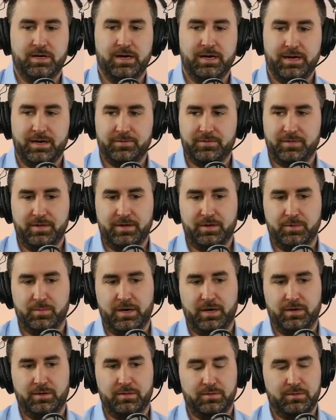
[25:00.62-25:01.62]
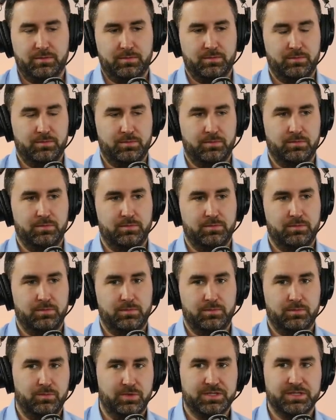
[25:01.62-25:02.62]
kind of have to think about
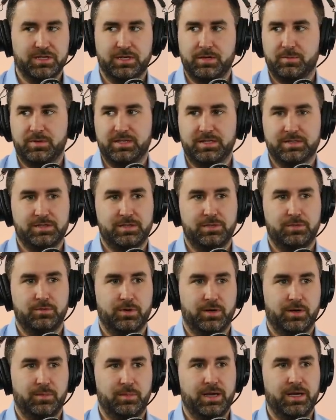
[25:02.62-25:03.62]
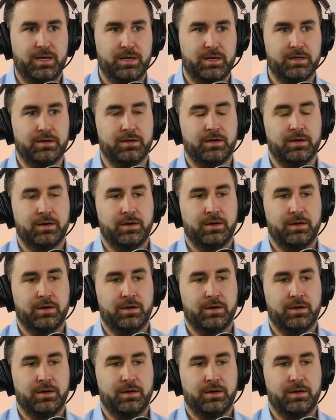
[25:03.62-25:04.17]
which enemies do you want to make.